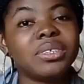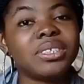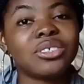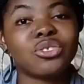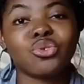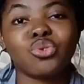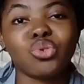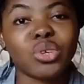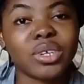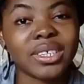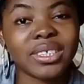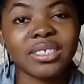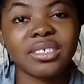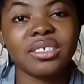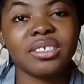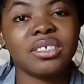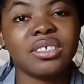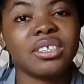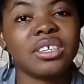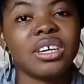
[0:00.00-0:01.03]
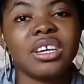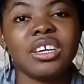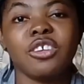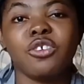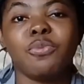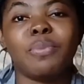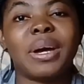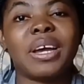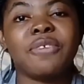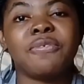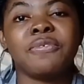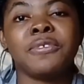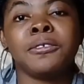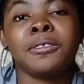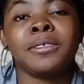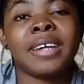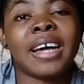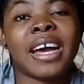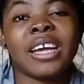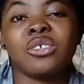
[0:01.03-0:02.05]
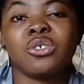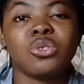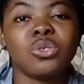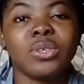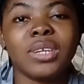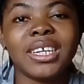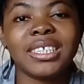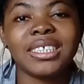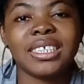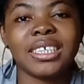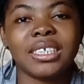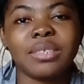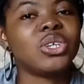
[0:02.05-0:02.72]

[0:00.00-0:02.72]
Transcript: stressed, you might feel isolated.